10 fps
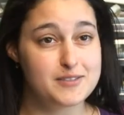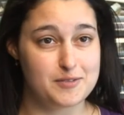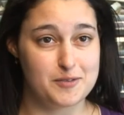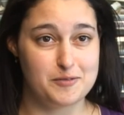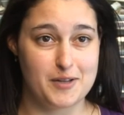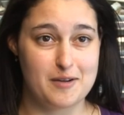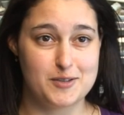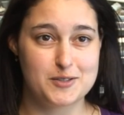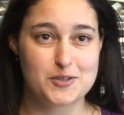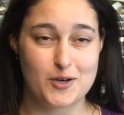different
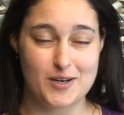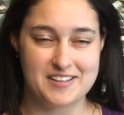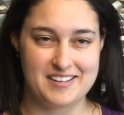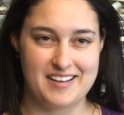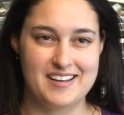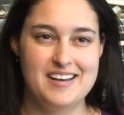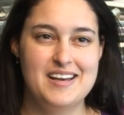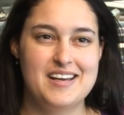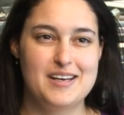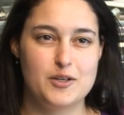flavors currently,
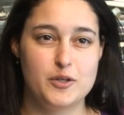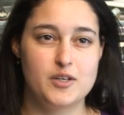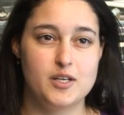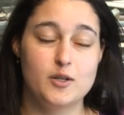including